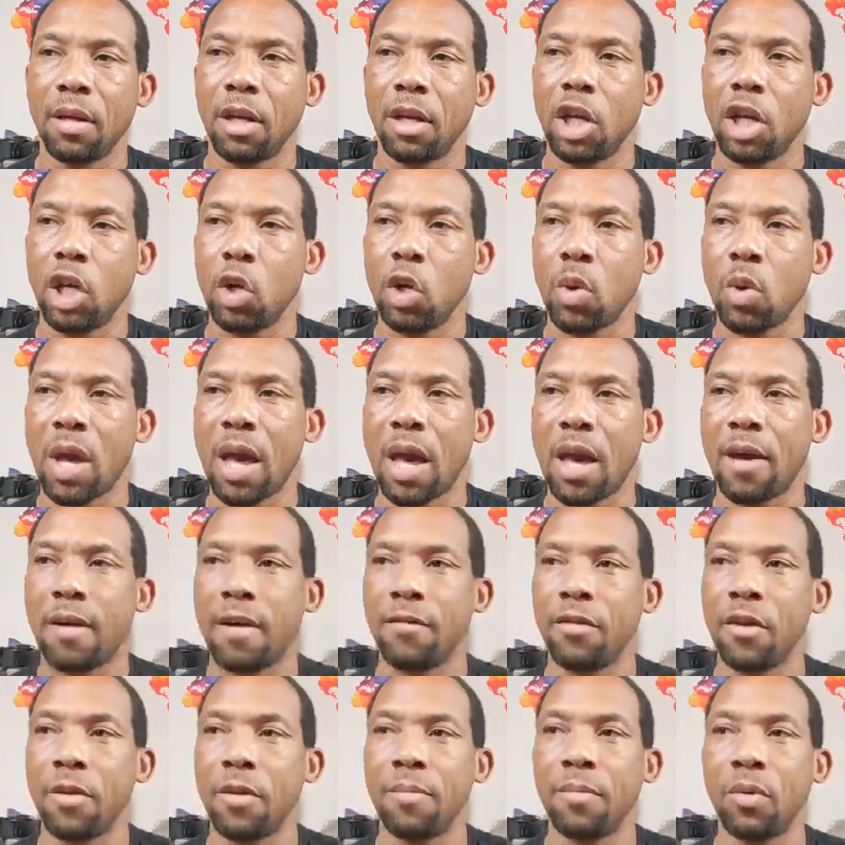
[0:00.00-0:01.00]
You have
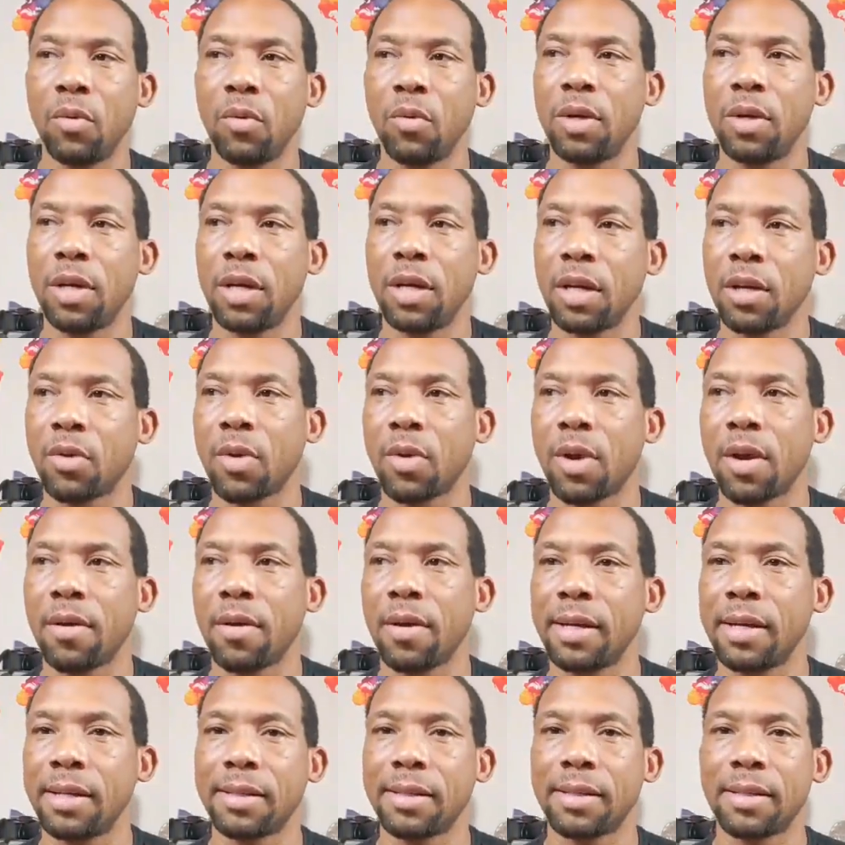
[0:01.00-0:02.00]
your moon in
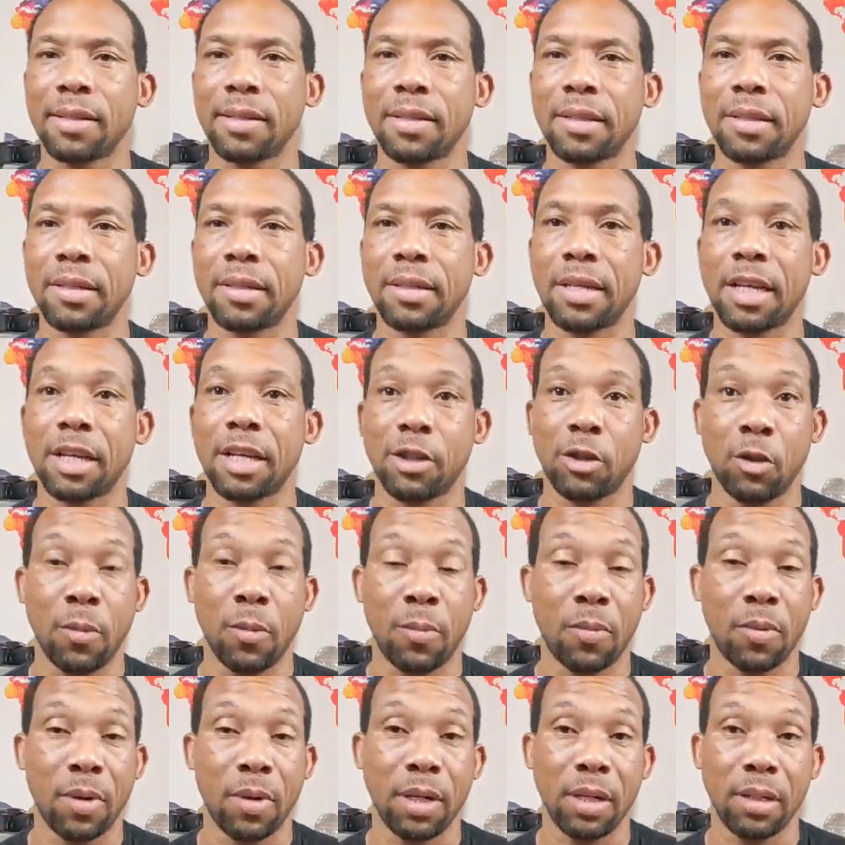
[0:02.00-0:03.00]
Aquarius, that's 2
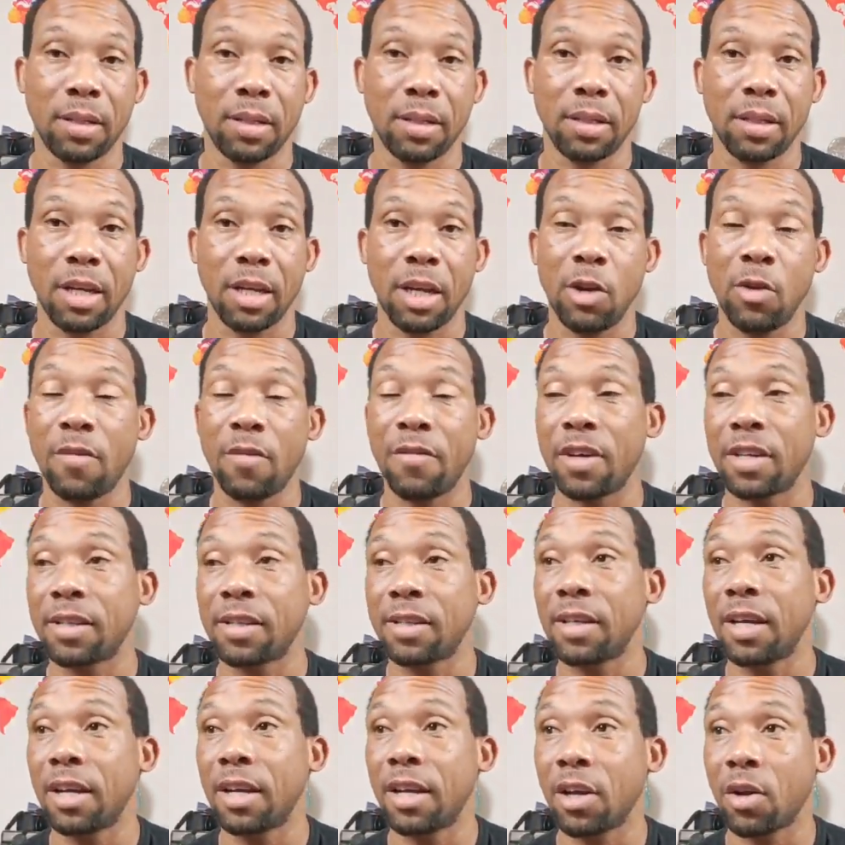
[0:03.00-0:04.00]
points. And you have your
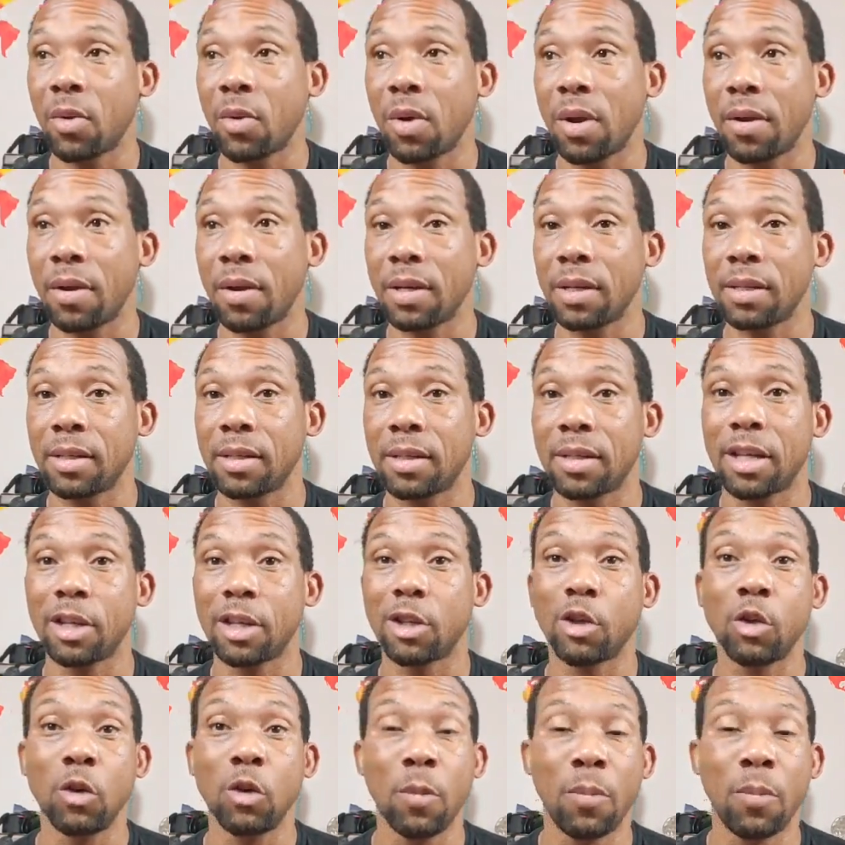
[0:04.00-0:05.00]
sun in Aquarius, that's
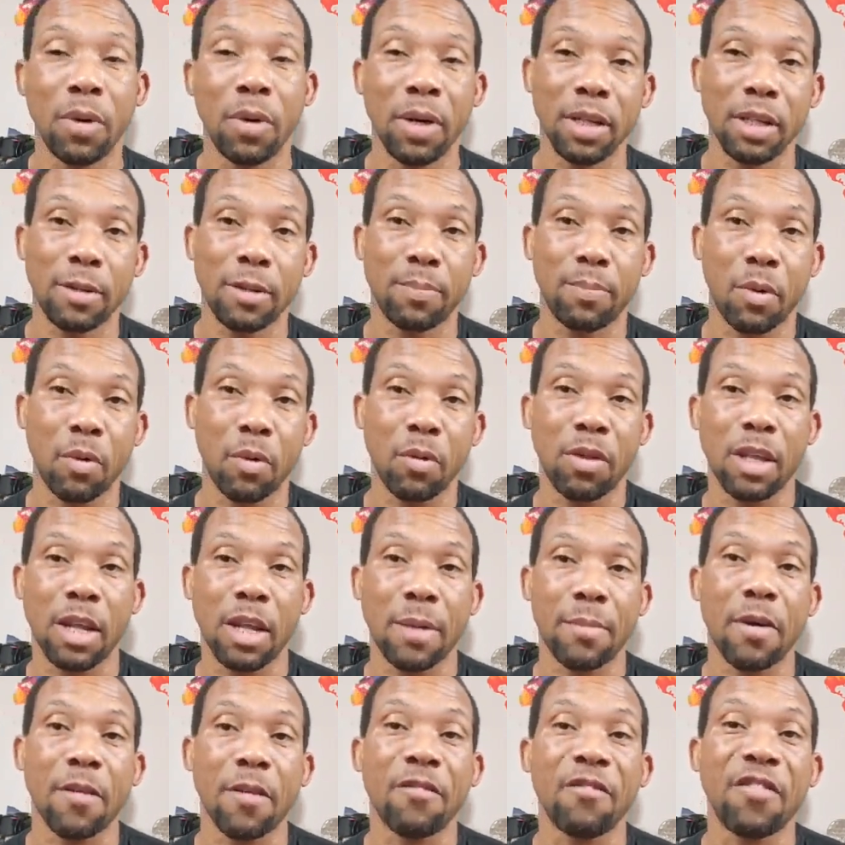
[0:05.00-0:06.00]
2 points. Both of
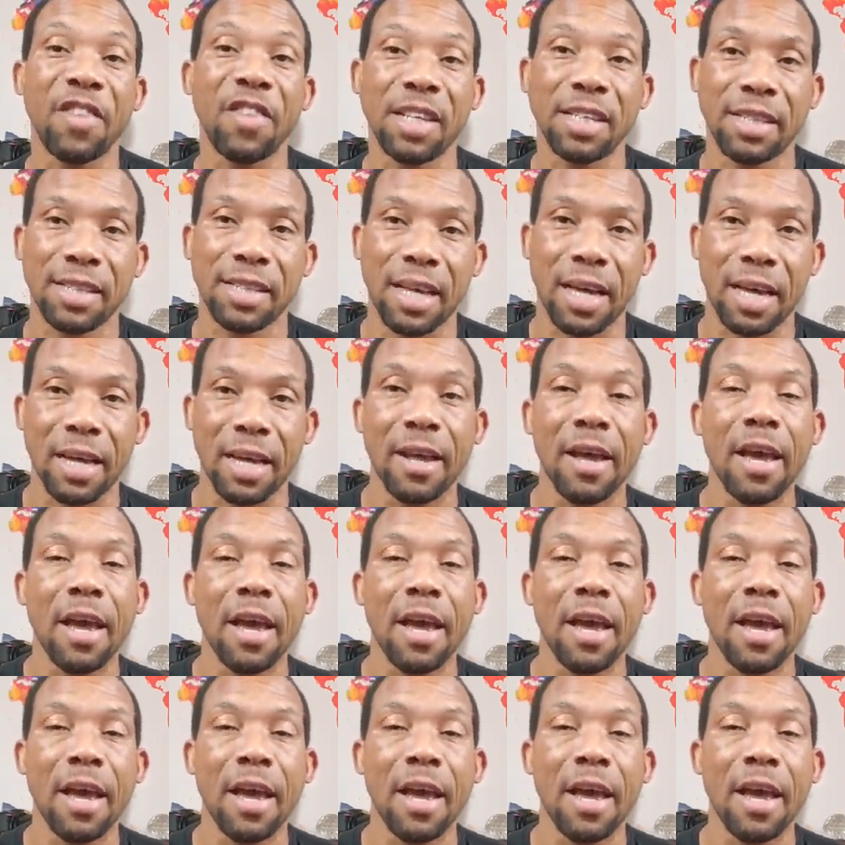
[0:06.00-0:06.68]
them are fixed sign.